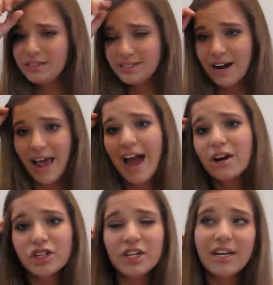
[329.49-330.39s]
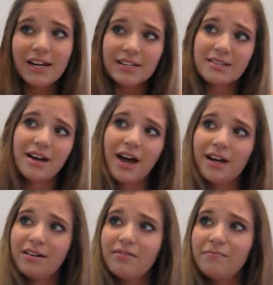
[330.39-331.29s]
It's not actiony, it's
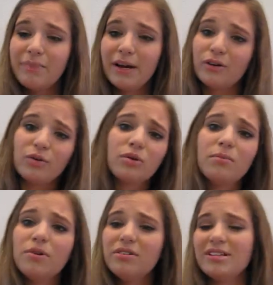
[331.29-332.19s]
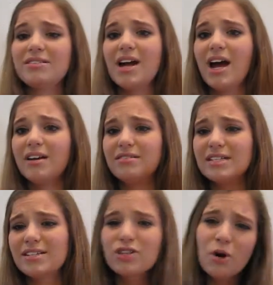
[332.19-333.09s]
not paranormal, it's not
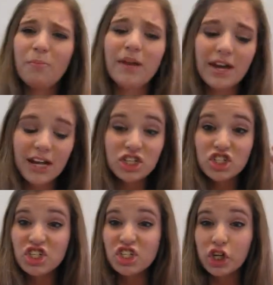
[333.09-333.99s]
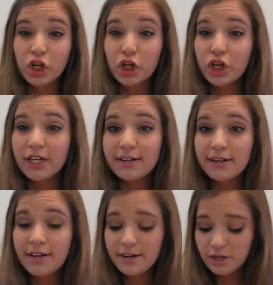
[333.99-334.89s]
dystopian, it's just a good
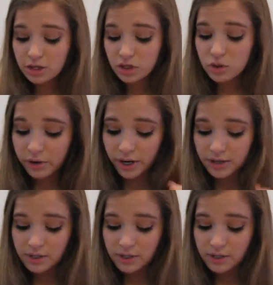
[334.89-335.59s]
story.